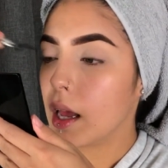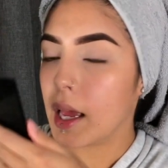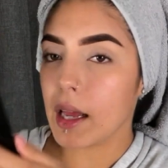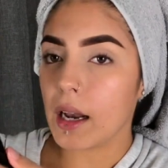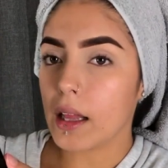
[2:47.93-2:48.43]

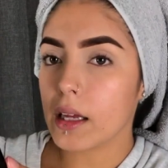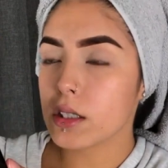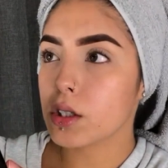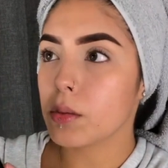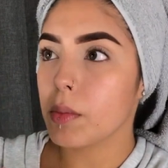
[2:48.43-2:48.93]
And I like
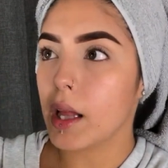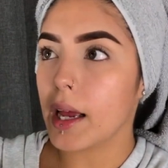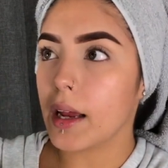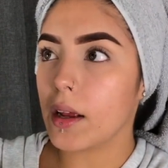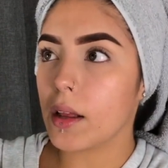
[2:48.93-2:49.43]
to
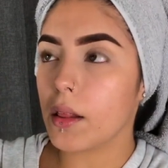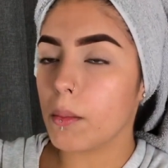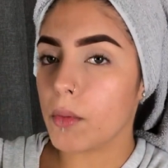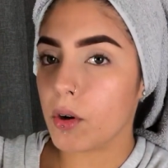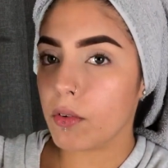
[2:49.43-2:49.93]
apply the
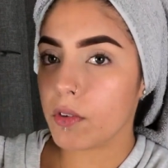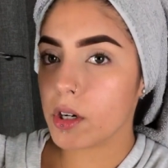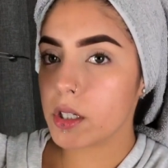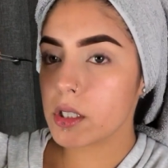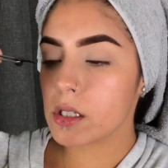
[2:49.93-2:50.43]
middle
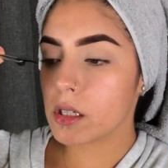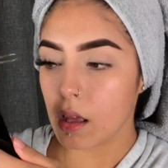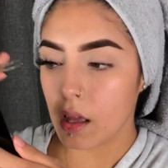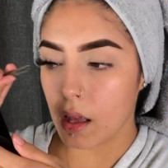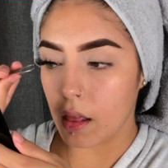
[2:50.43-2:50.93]
first,
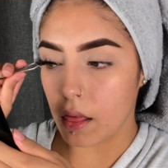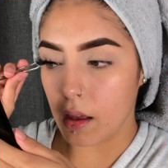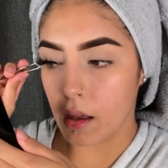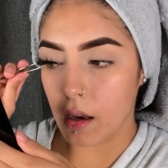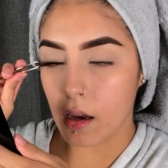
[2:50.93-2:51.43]
and
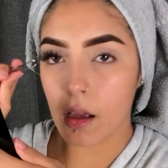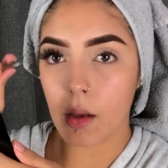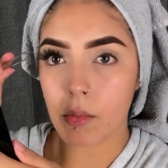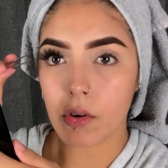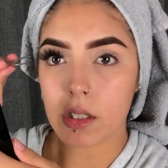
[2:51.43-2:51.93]
then
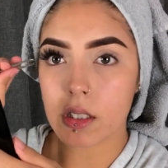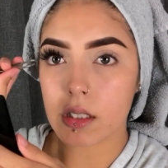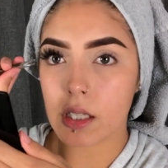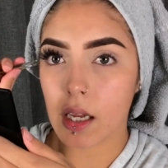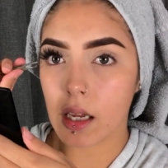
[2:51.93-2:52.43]
I'm going to
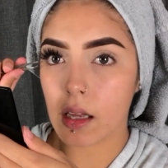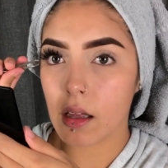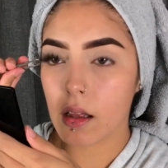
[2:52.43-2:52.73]
take